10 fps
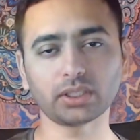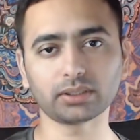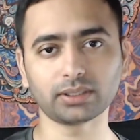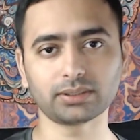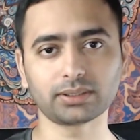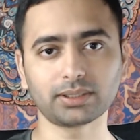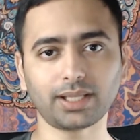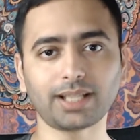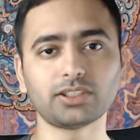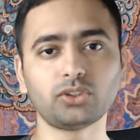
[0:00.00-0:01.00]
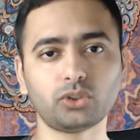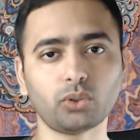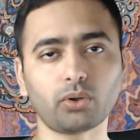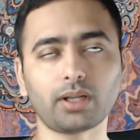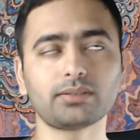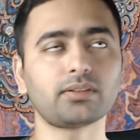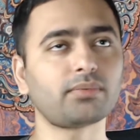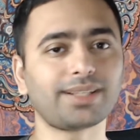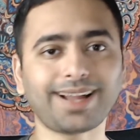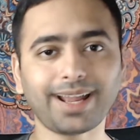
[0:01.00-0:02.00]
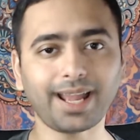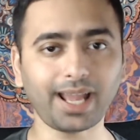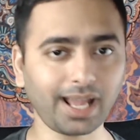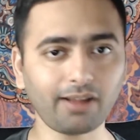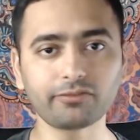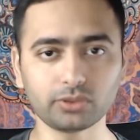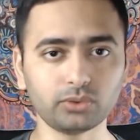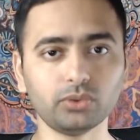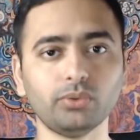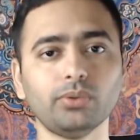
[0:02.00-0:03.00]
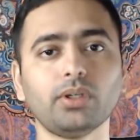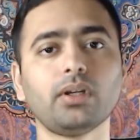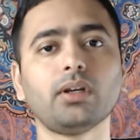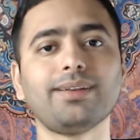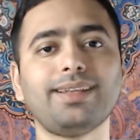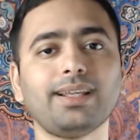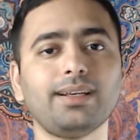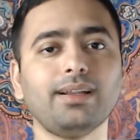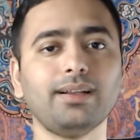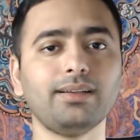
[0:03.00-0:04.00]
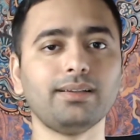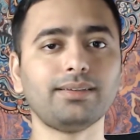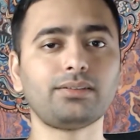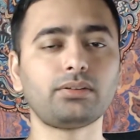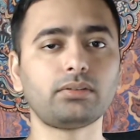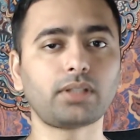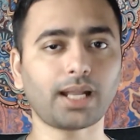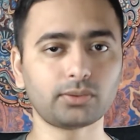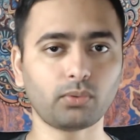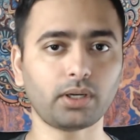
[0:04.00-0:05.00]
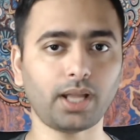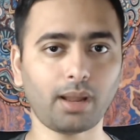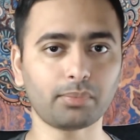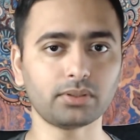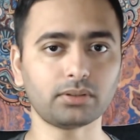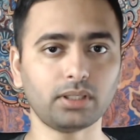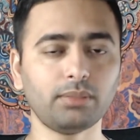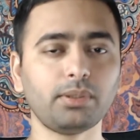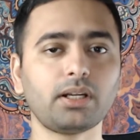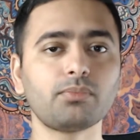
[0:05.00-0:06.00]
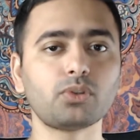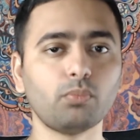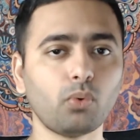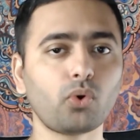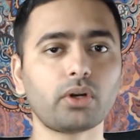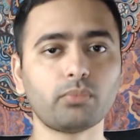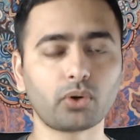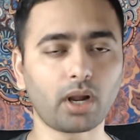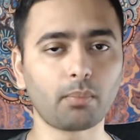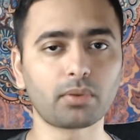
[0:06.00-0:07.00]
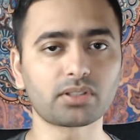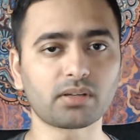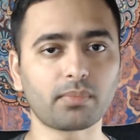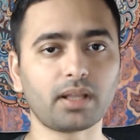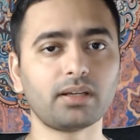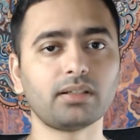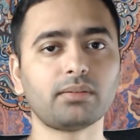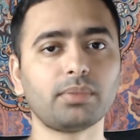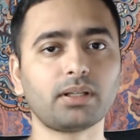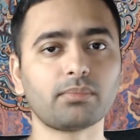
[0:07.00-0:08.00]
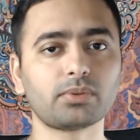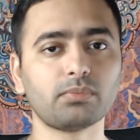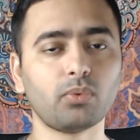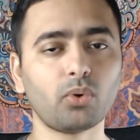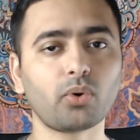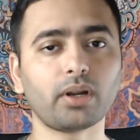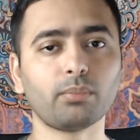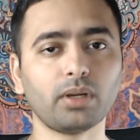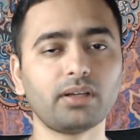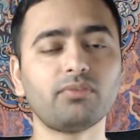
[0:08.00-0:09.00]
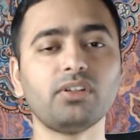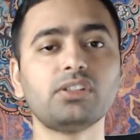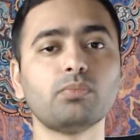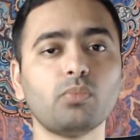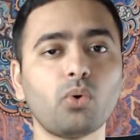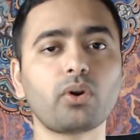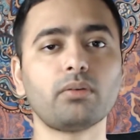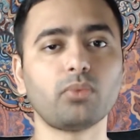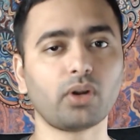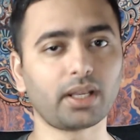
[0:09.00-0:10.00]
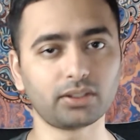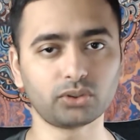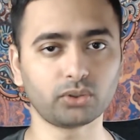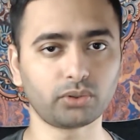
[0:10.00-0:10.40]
this as a chore, as something I have to do, then that's what happens. It becomes more and more cumbersome, and it becomes more and it feels more and more like a chore.